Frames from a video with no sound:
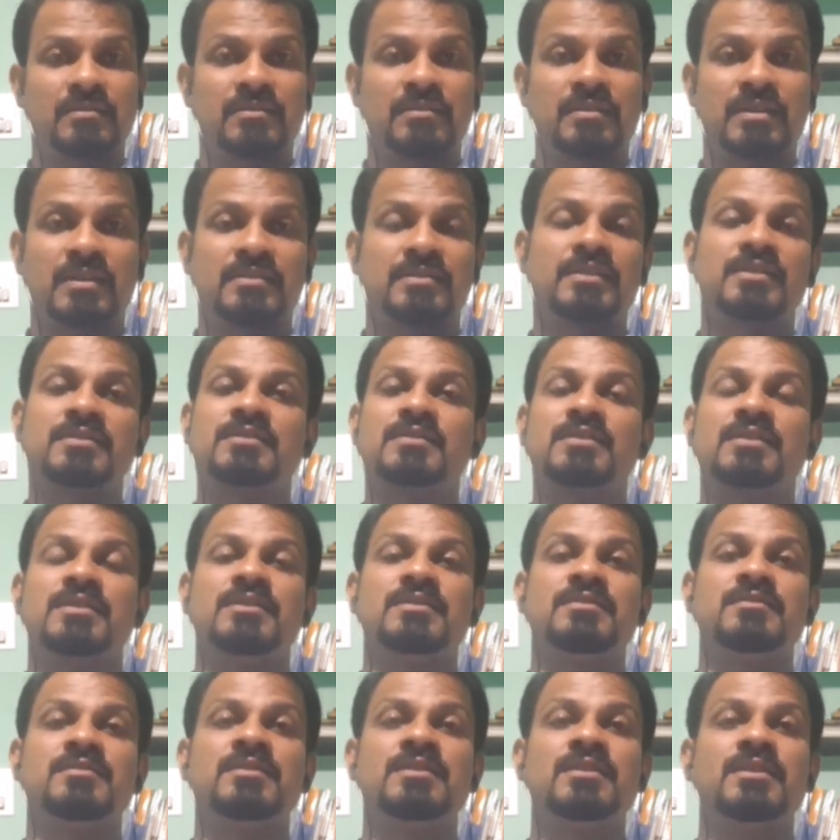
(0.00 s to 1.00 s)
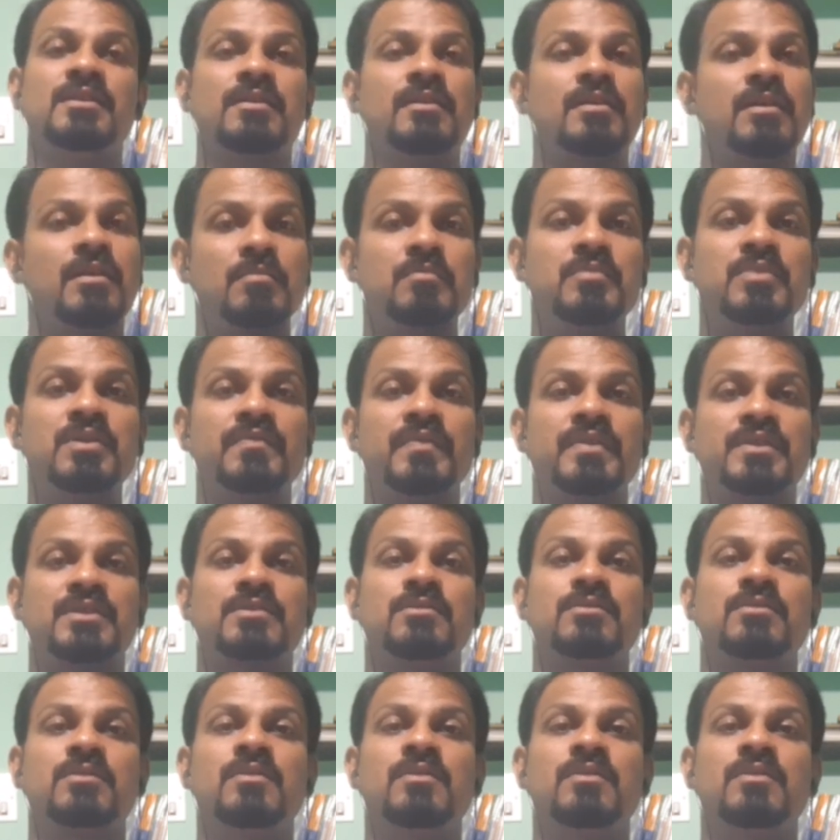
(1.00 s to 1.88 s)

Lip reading: Sensex is the abbreviation